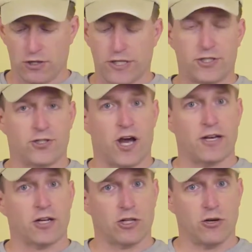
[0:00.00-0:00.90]
look at your
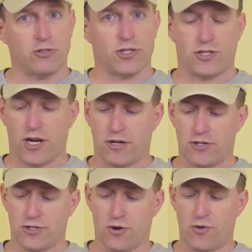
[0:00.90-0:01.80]
shot, close the shutter
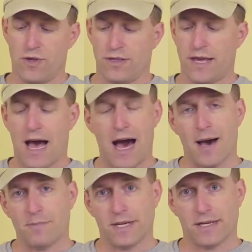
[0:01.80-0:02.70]
so that the
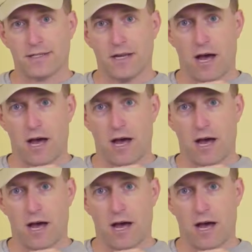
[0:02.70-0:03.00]
optics